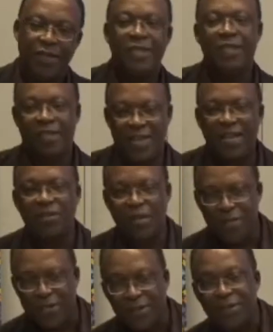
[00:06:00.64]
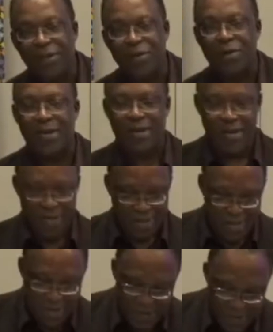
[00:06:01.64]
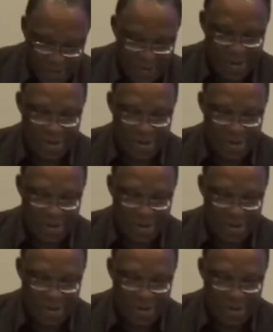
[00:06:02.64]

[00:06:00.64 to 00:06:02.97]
This is actually much slower than